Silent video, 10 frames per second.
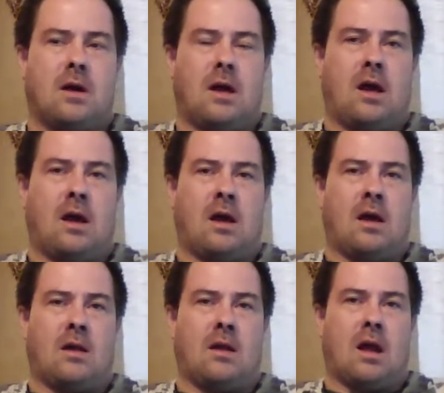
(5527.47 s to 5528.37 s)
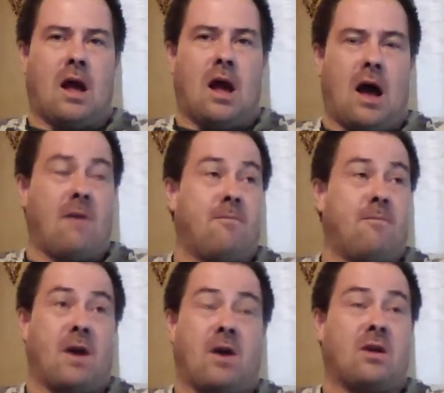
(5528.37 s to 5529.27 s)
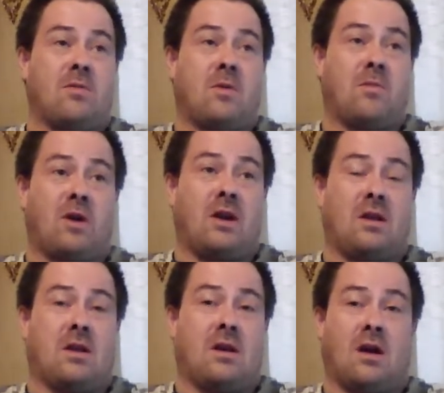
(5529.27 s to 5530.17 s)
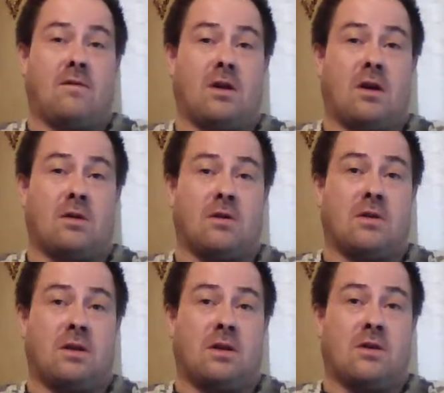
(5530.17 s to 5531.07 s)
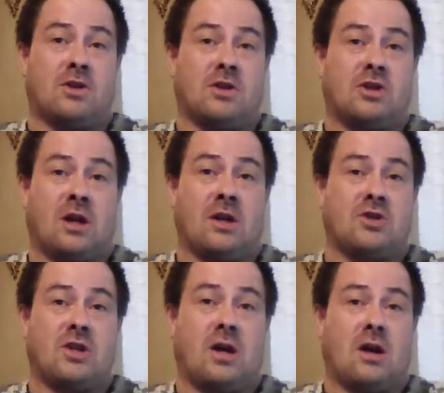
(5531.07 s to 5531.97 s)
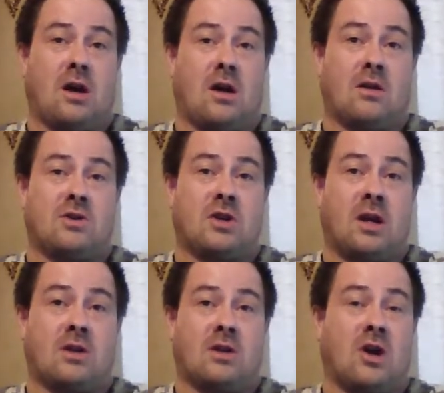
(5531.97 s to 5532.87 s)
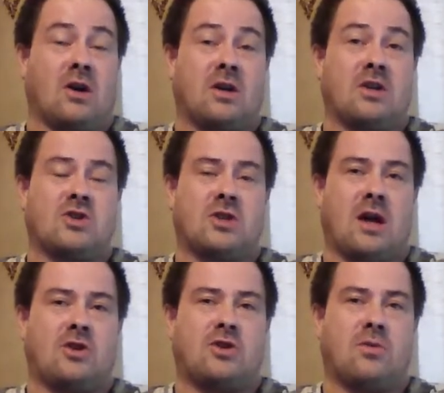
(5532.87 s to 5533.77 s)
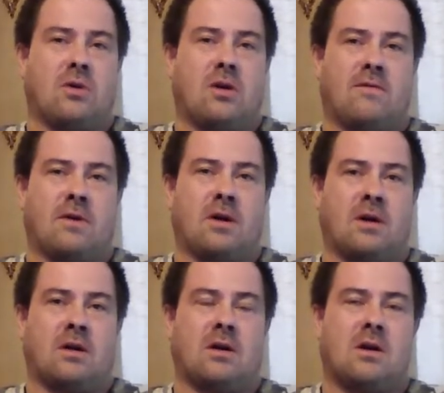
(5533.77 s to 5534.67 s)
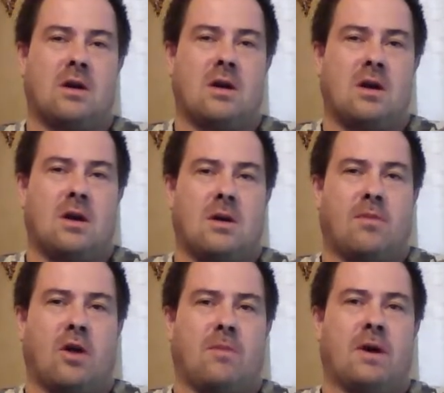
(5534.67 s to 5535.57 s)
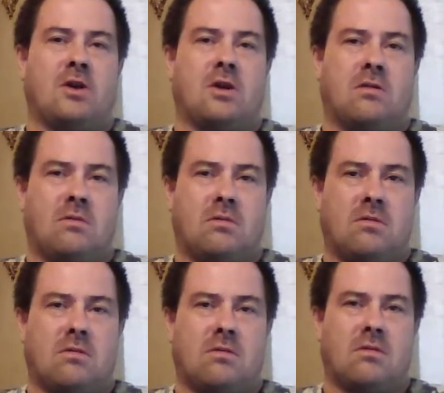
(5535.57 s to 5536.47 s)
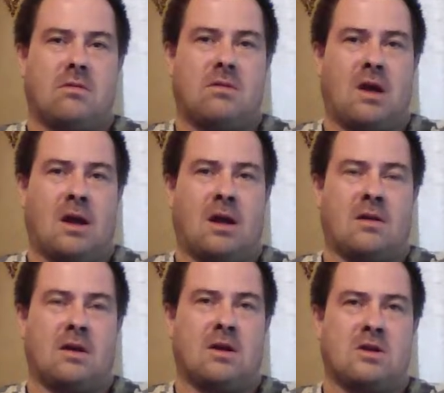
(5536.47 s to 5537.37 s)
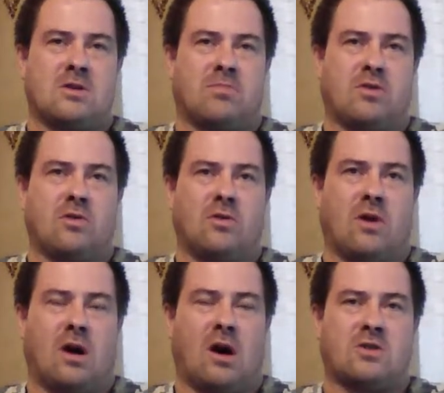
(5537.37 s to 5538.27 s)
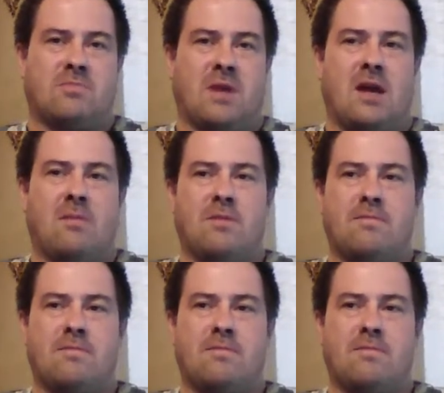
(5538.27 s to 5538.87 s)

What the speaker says: And I barely remember anything of it other than there's a giant talking statue of Paul Bunyan and his blue ox Babe.